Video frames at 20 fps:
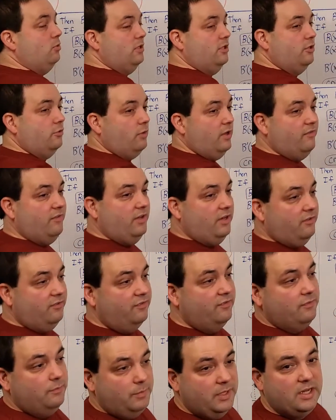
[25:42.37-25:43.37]
the
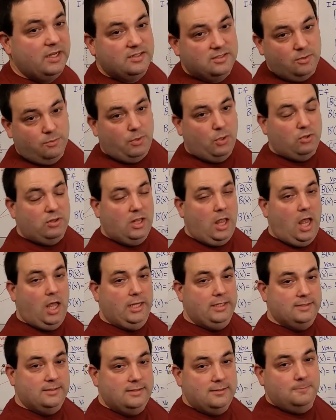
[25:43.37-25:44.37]
derivative because they're both
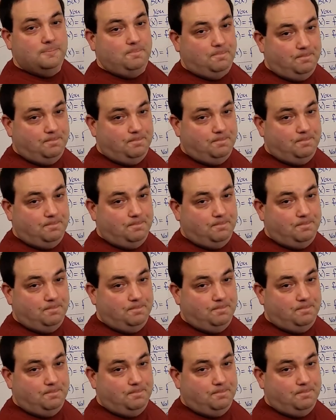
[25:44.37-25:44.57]
lines.